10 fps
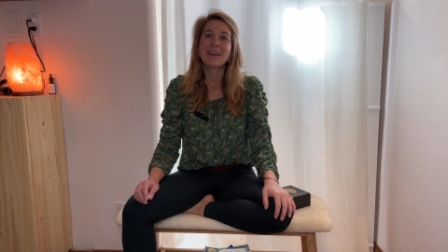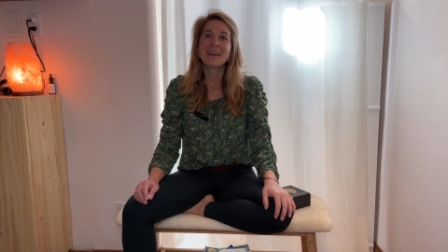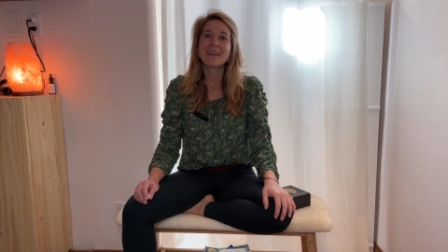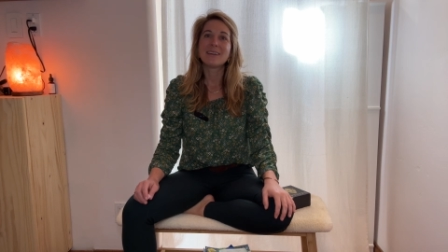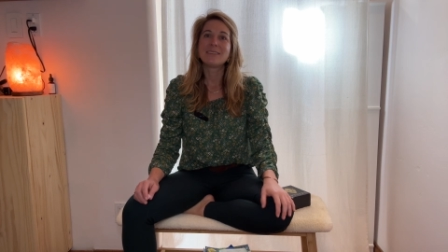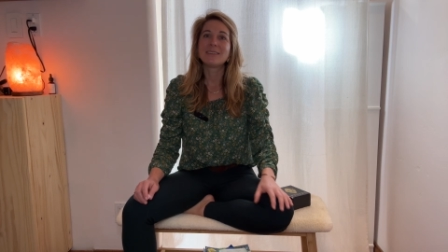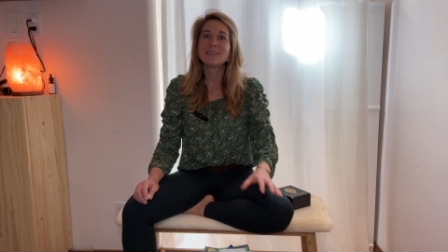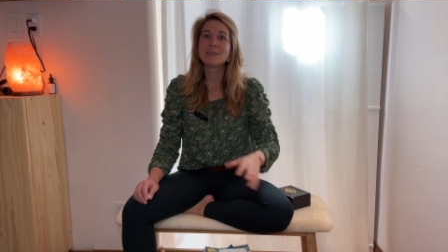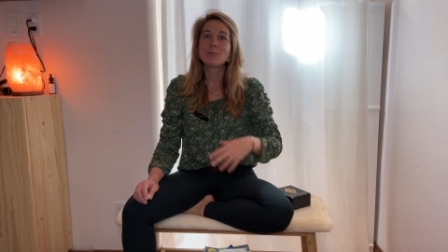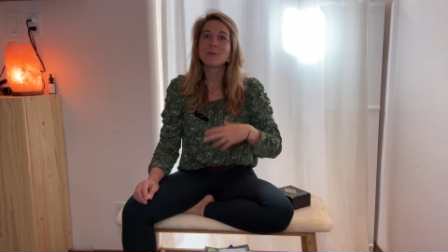And
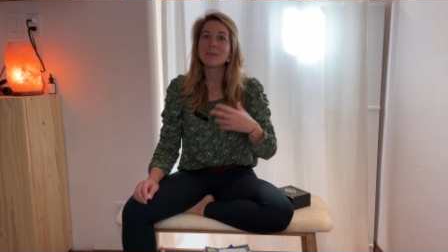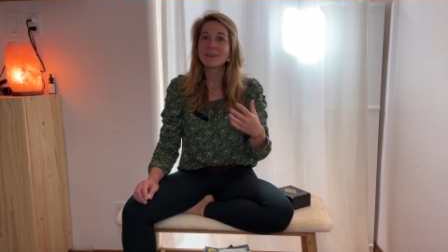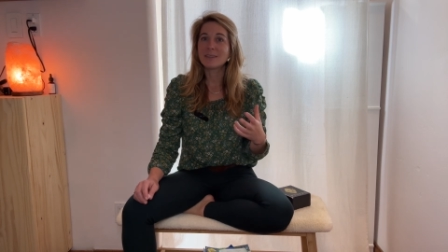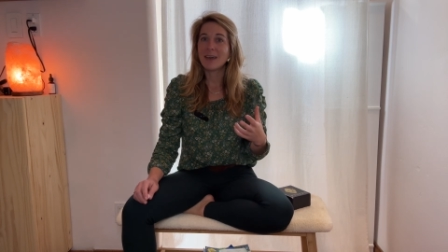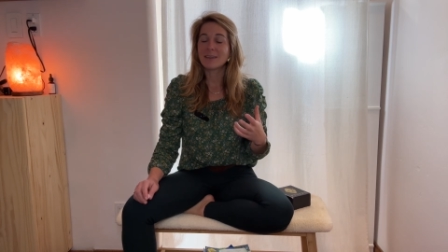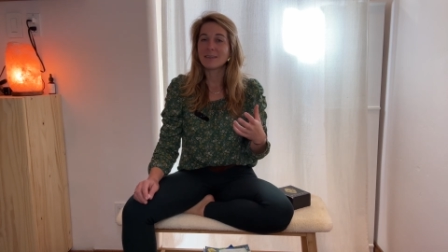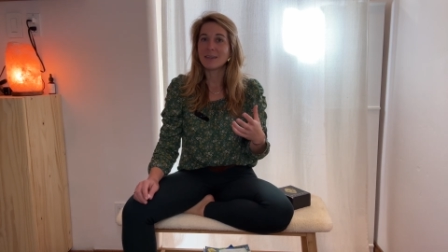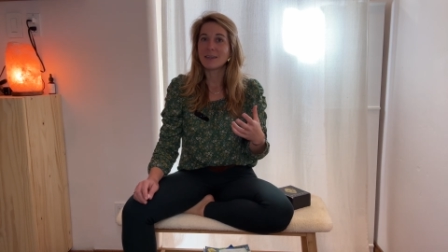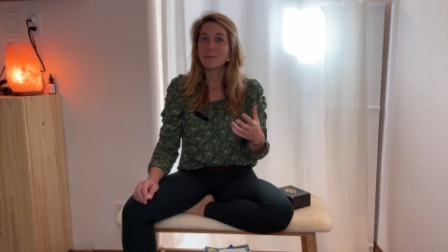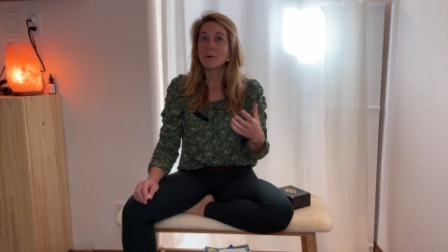it's a breathing
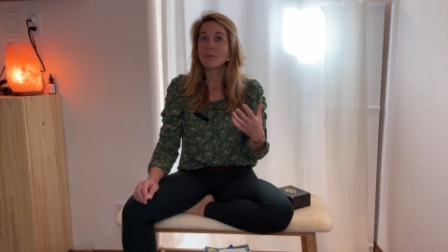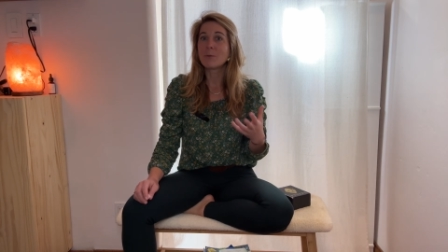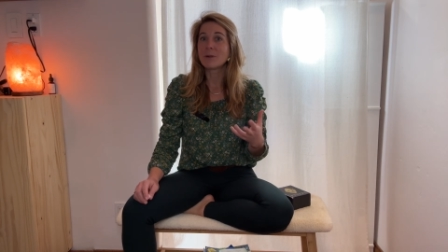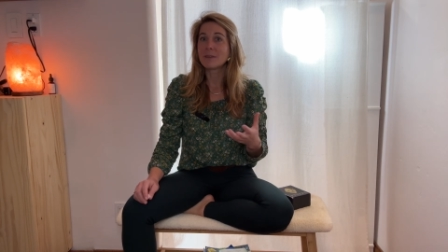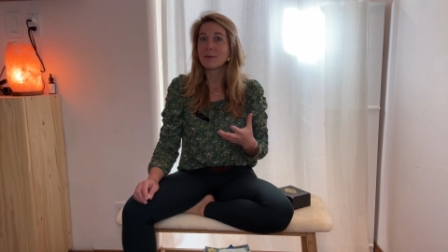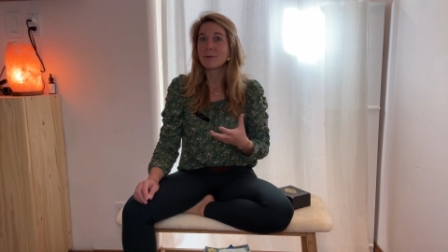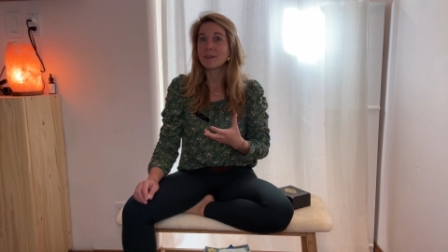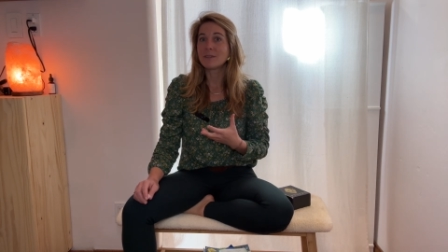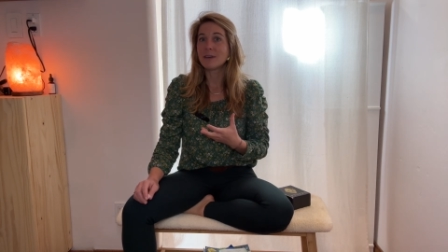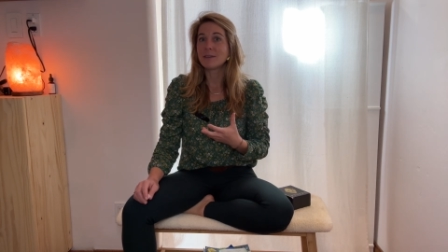technique, but really what
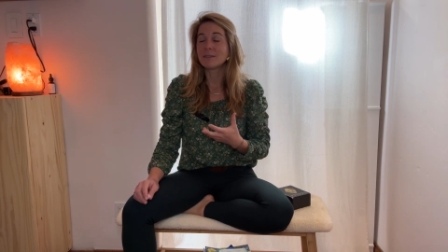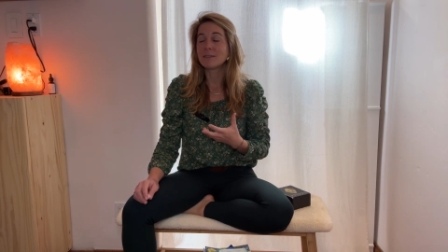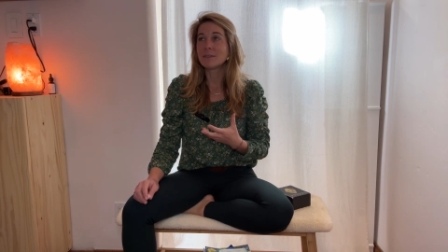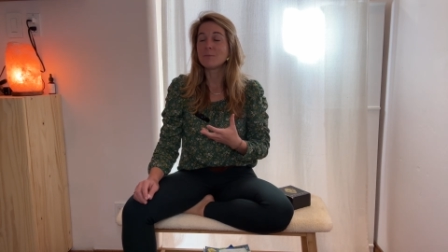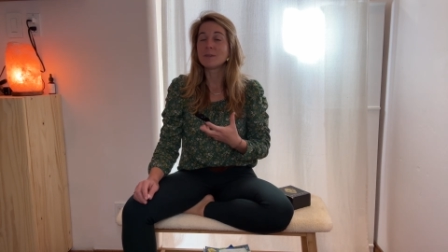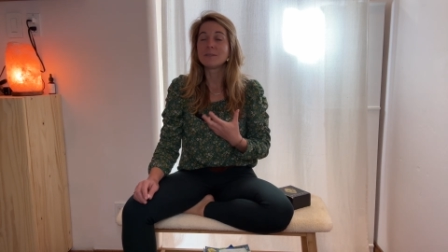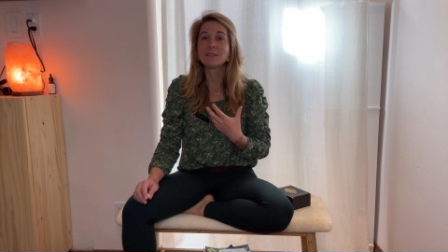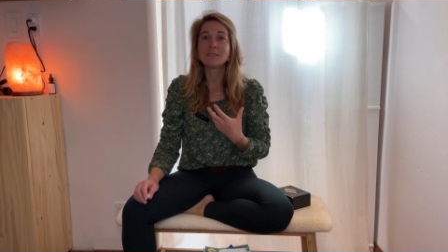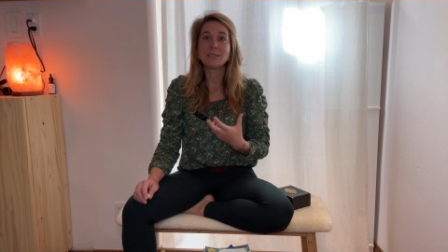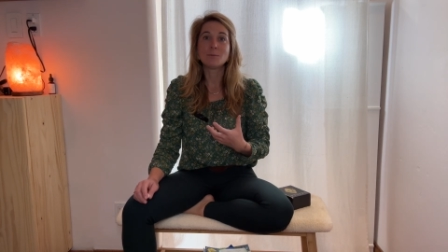it does is it builds
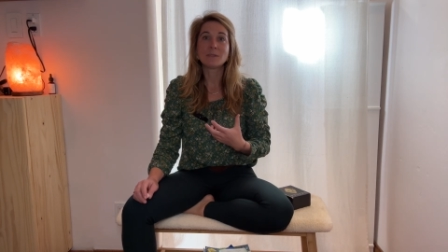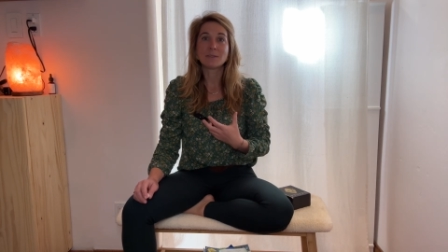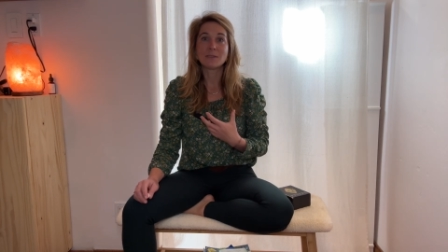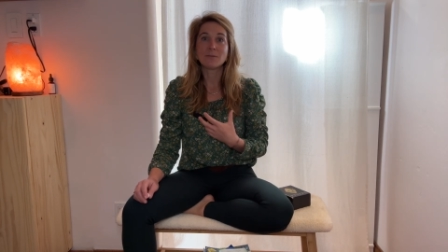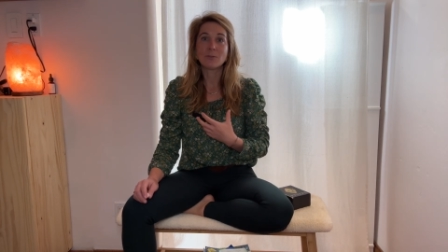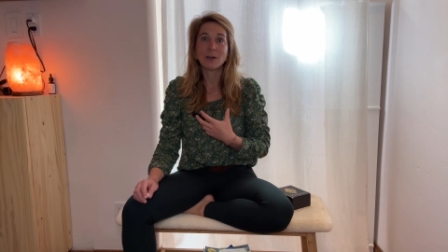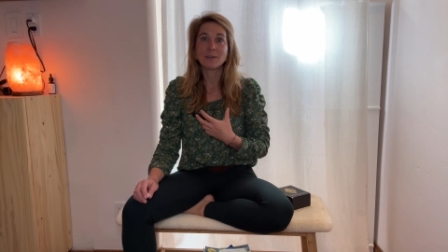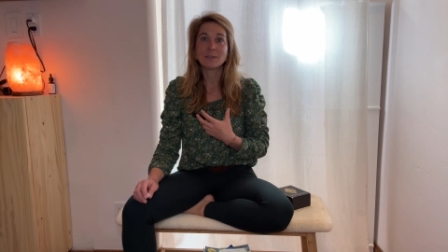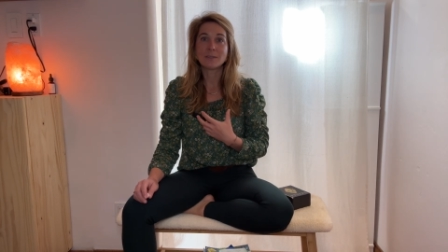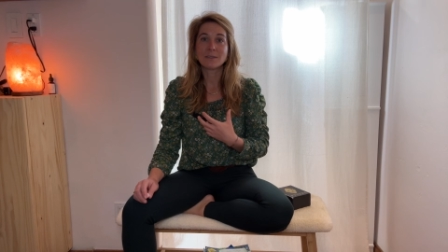a deep sense of
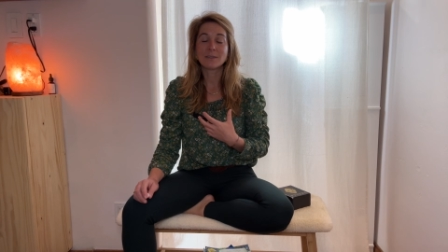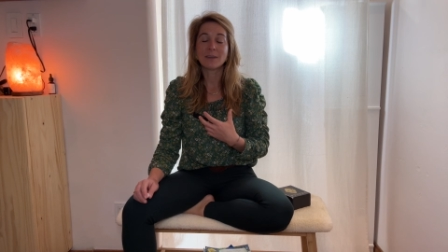trust.